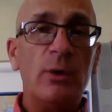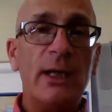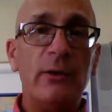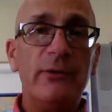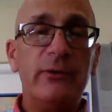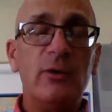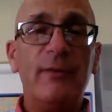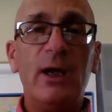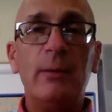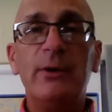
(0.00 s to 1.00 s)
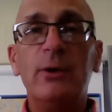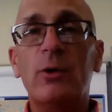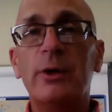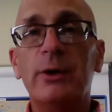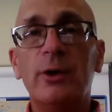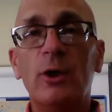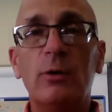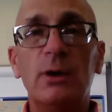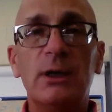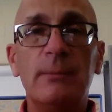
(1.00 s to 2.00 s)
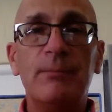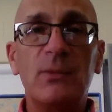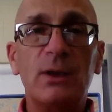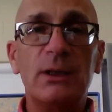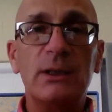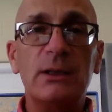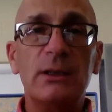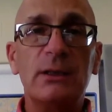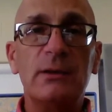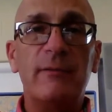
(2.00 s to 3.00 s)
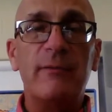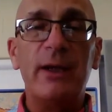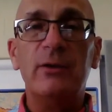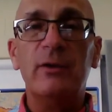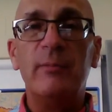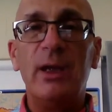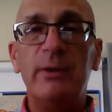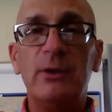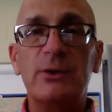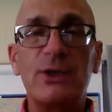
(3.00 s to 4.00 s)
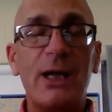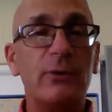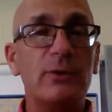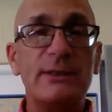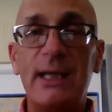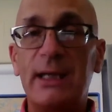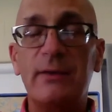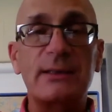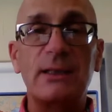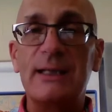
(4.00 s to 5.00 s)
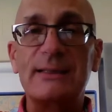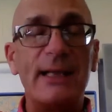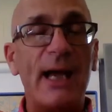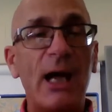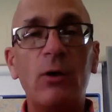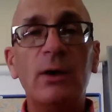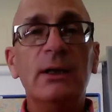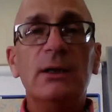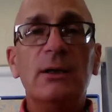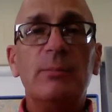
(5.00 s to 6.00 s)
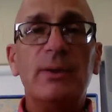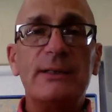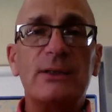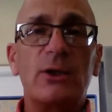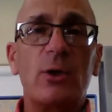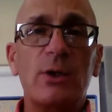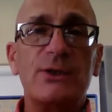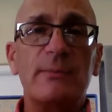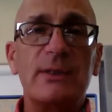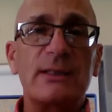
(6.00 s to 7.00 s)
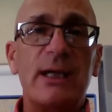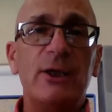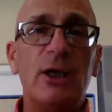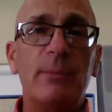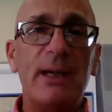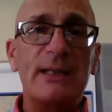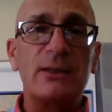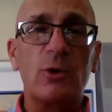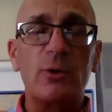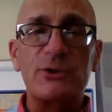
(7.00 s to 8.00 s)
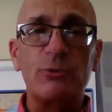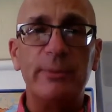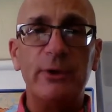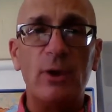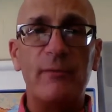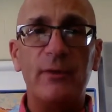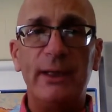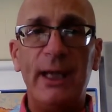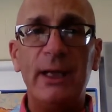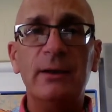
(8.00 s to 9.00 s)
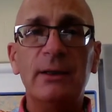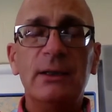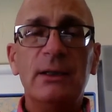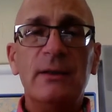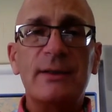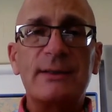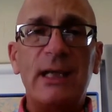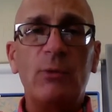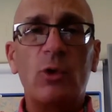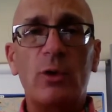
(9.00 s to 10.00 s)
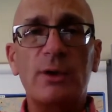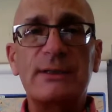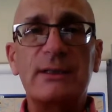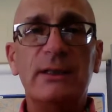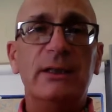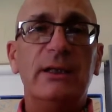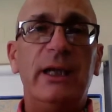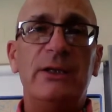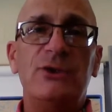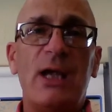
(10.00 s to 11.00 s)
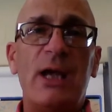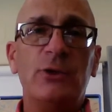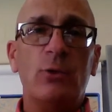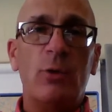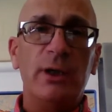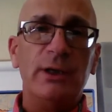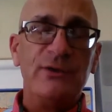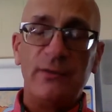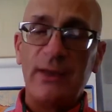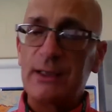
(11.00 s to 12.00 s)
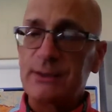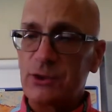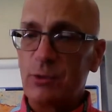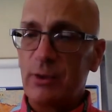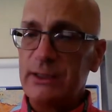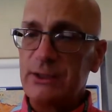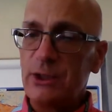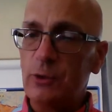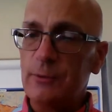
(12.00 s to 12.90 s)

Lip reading: else in your family, or you know a friend of maybe your child who's taking this class now, please encourage them to sign up, as the course will be offered again, the same course, in January of 2022.